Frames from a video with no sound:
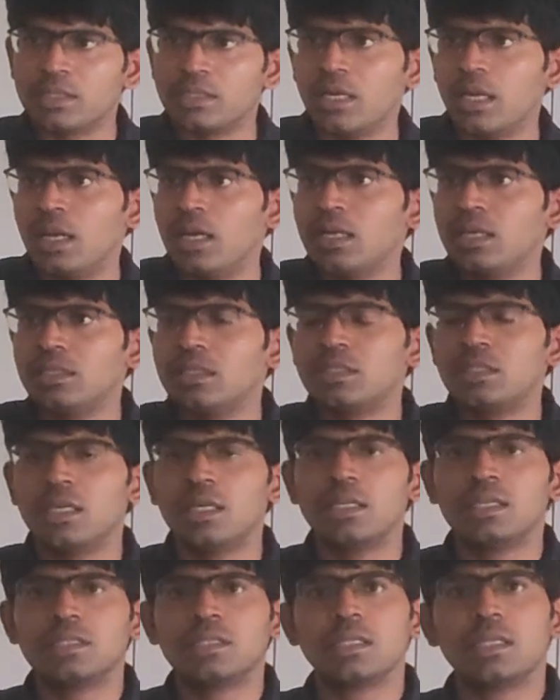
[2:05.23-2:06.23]
the cell is
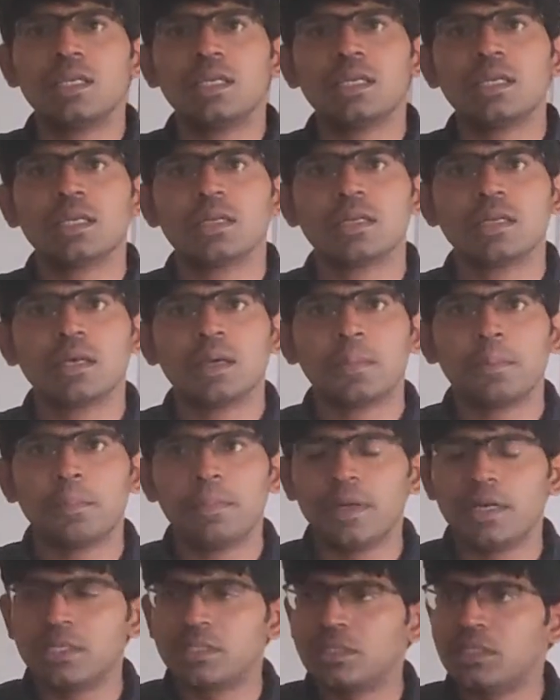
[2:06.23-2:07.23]
changing,
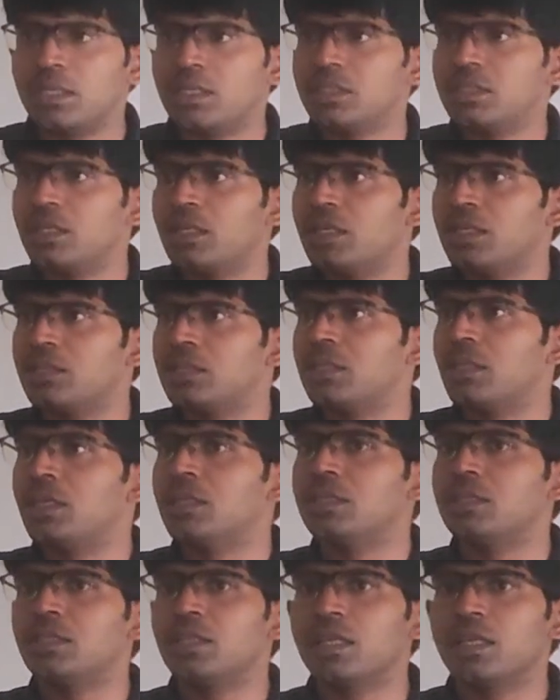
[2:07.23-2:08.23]
base station is
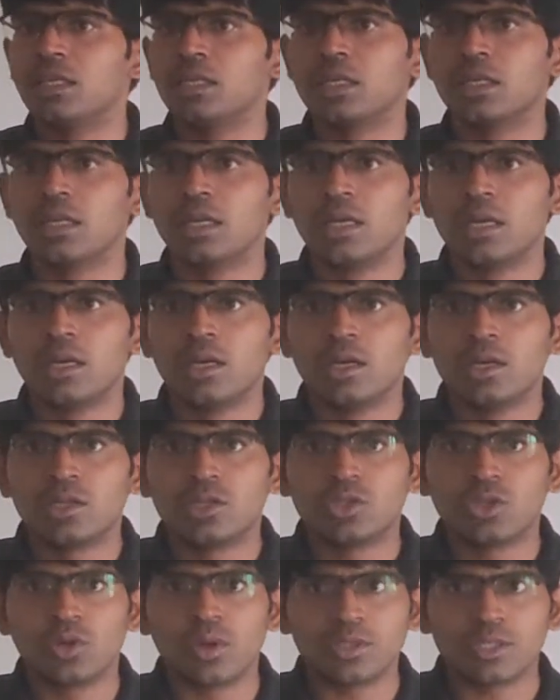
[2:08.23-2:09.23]
changing,
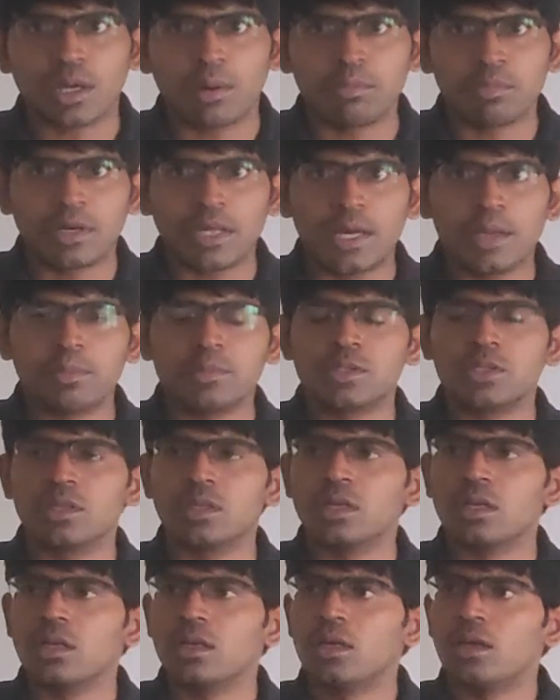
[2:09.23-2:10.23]
so sometimes
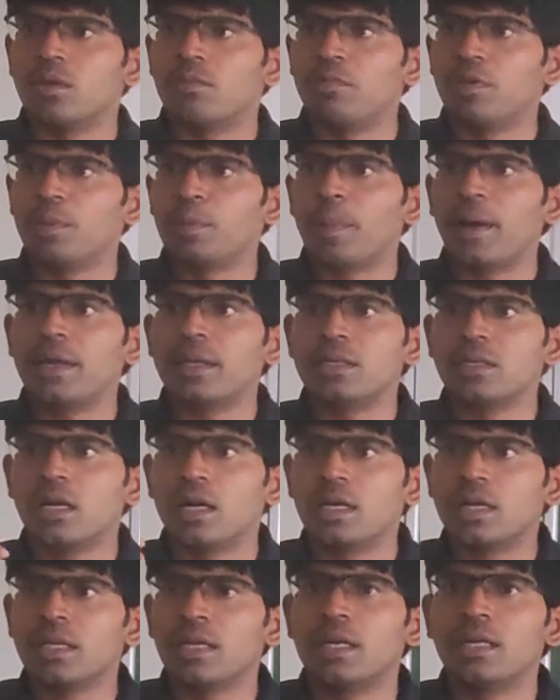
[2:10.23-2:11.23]
we might
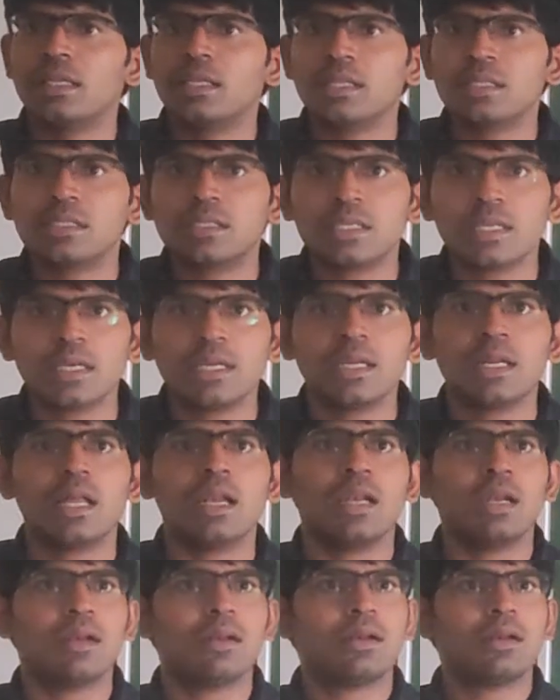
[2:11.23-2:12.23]
not get the
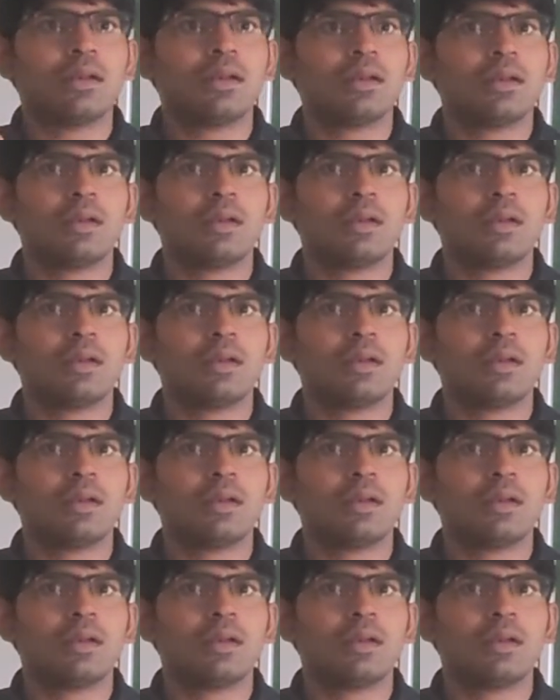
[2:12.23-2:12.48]
signal.